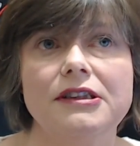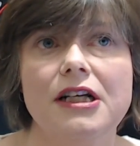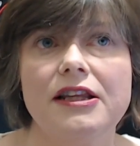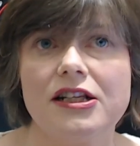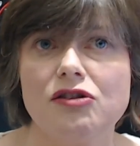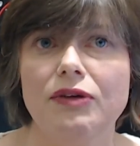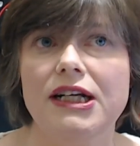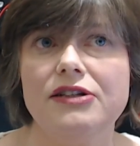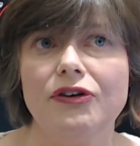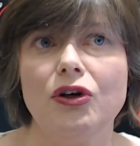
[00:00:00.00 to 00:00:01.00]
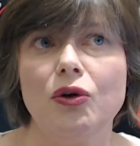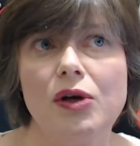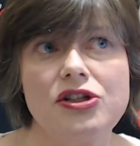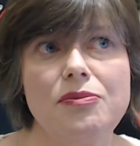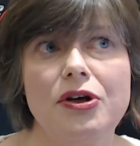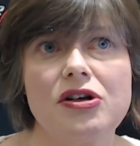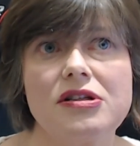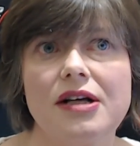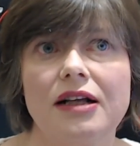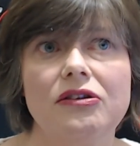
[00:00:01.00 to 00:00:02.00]
that's a really difficult question, because
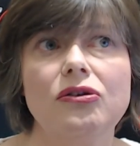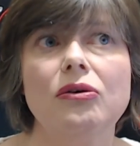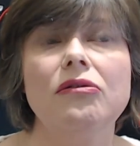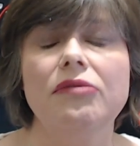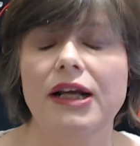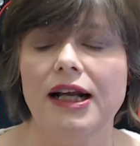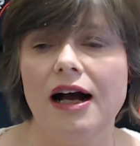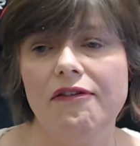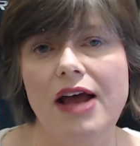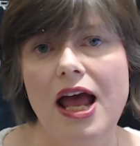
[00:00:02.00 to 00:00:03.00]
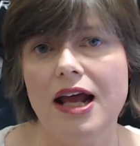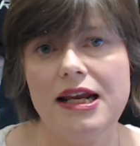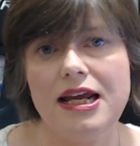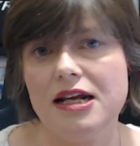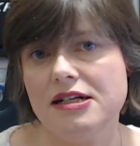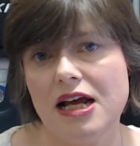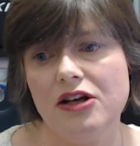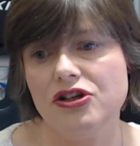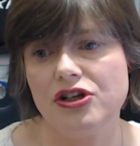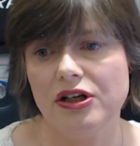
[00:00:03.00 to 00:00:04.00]
I don't really have any
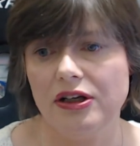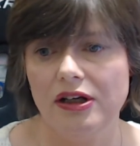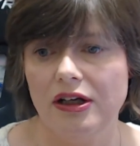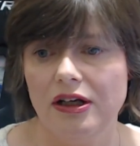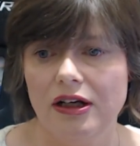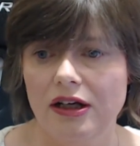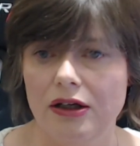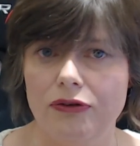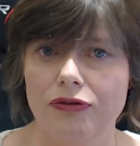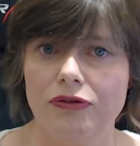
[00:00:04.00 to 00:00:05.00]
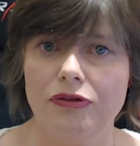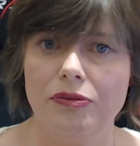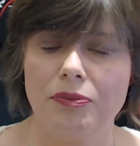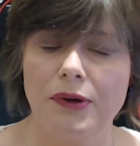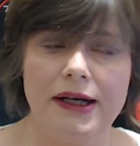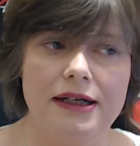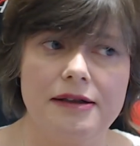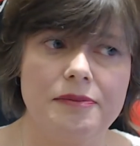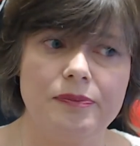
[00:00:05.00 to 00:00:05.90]
intention of breeding.